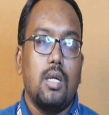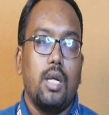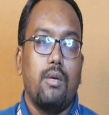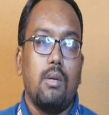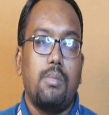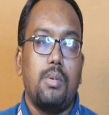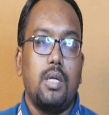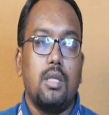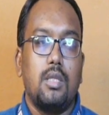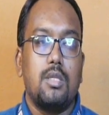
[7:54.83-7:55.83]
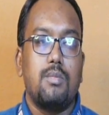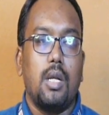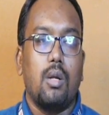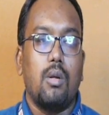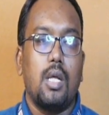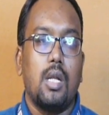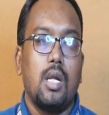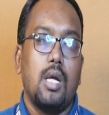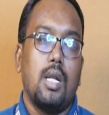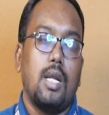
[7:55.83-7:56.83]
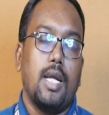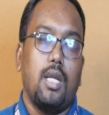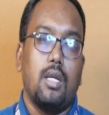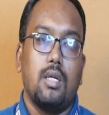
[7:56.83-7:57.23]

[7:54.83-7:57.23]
It will print this particular line.